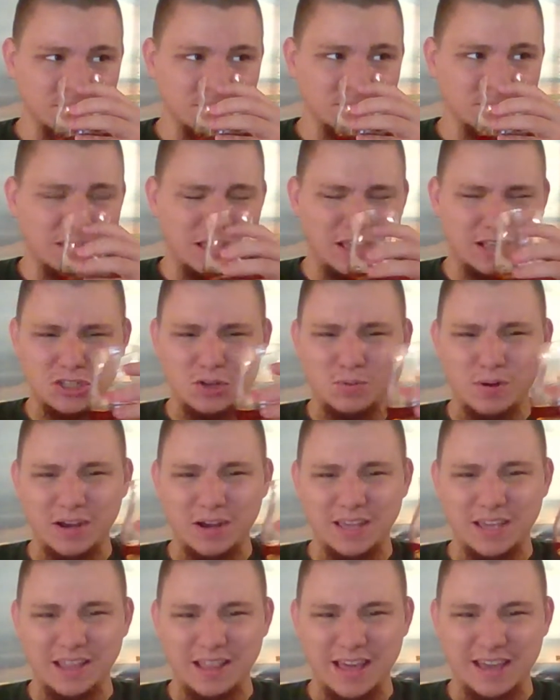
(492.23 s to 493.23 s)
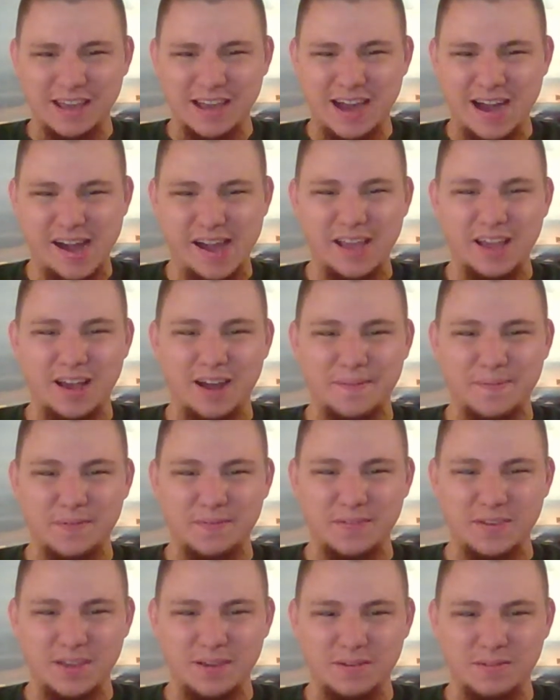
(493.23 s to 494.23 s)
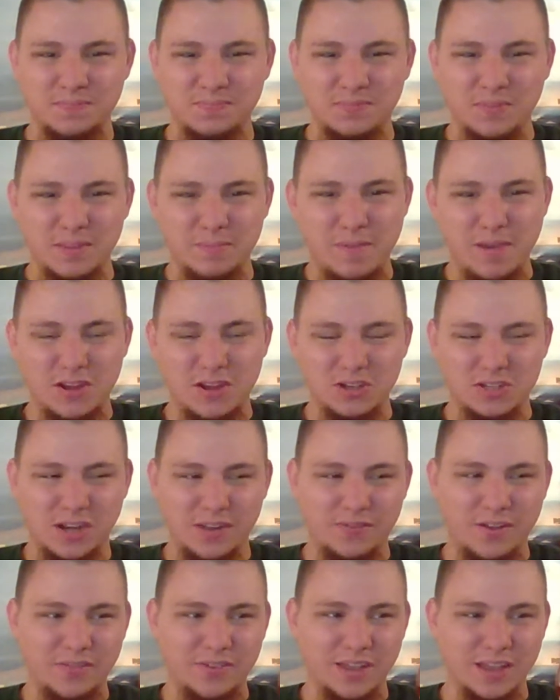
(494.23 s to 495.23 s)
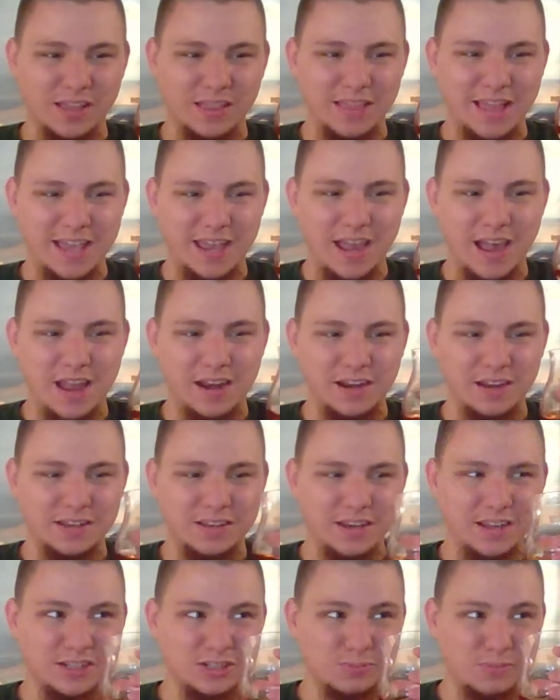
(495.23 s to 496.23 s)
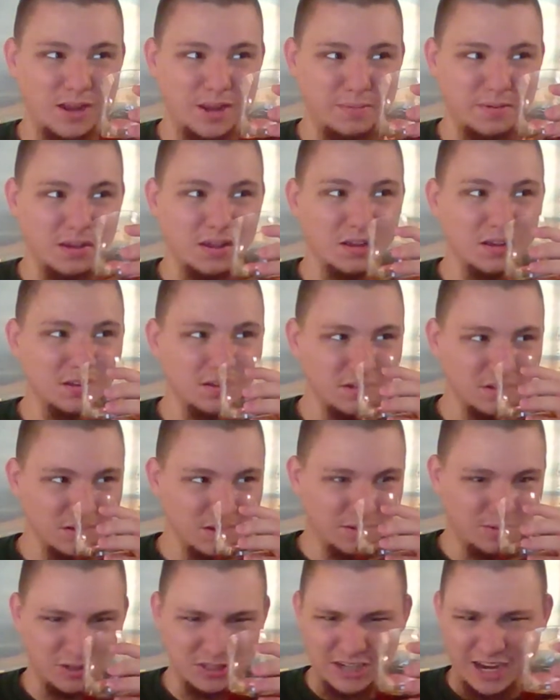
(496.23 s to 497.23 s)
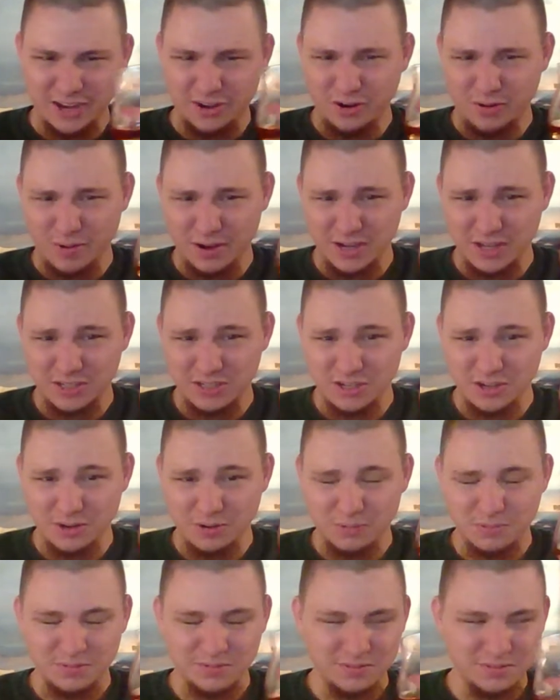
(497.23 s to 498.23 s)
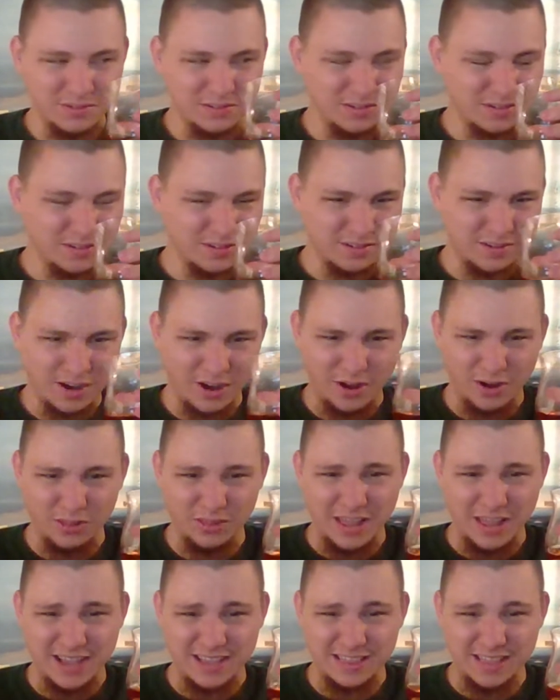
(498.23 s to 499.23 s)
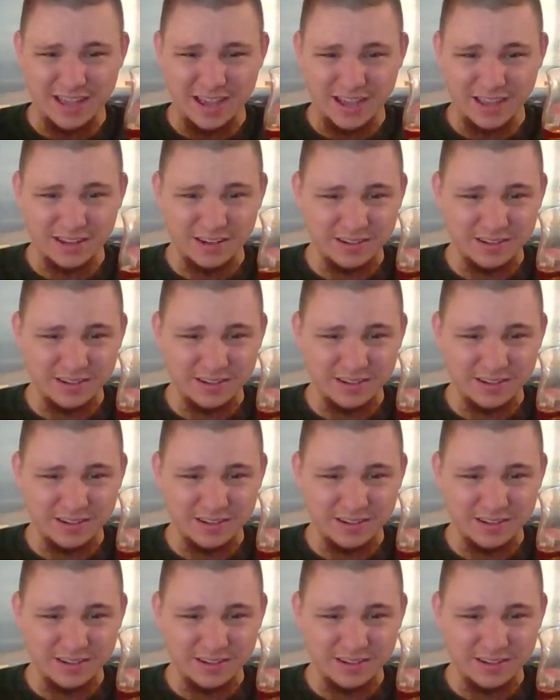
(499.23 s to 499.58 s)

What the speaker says: Unless you want to get like high off of it. Make yourself have like a lightheadedness maybe. Which I don't want to do. Or I don't like that.